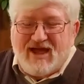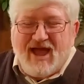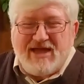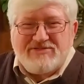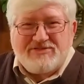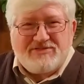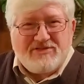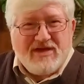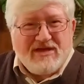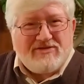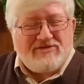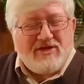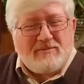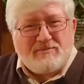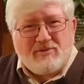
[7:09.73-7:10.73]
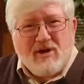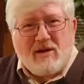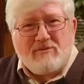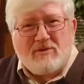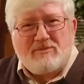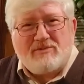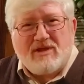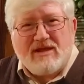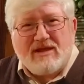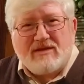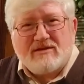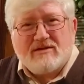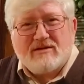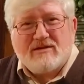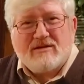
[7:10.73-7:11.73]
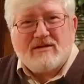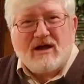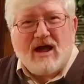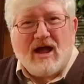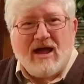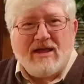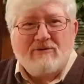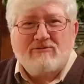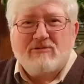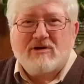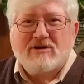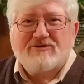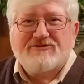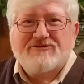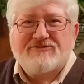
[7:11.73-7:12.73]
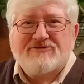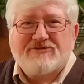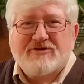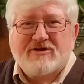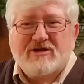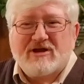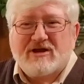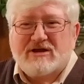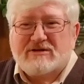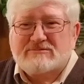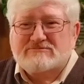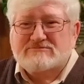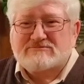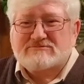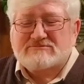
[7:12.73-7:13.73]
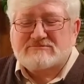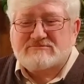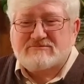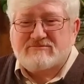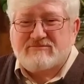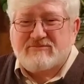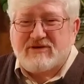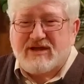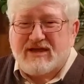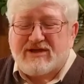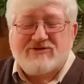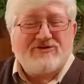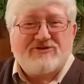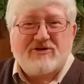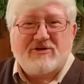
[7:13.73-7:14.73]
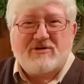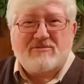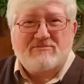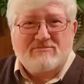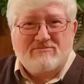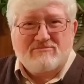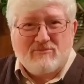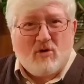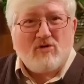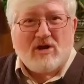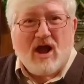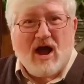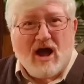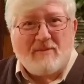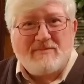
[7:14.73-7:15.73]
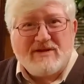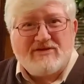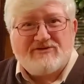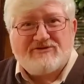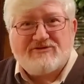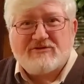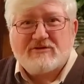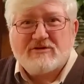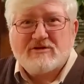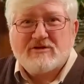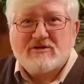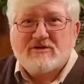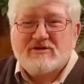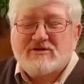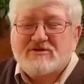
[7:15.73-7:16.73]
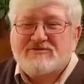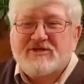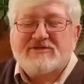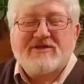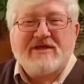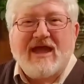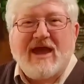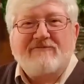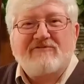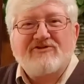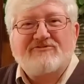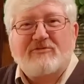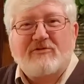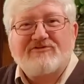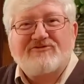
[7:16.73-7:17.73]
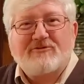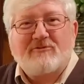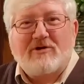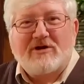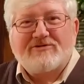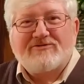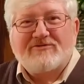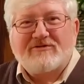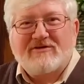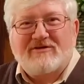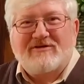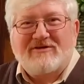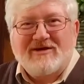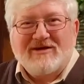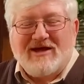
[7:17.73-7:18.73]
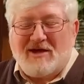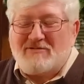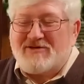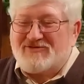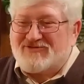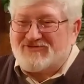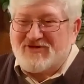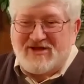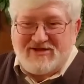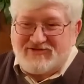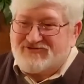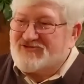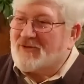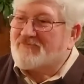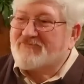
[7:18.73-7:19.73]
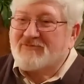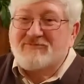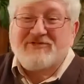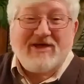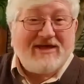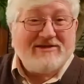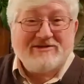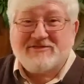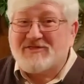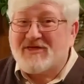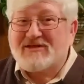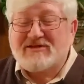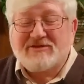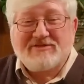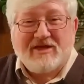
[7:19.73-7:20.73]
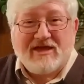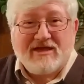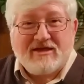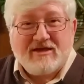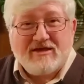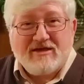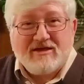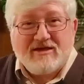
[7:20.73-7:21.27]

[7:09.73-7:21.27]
I think that probably I was into more hobbies than the average person was. I mean, just jump from thing to thing to thing.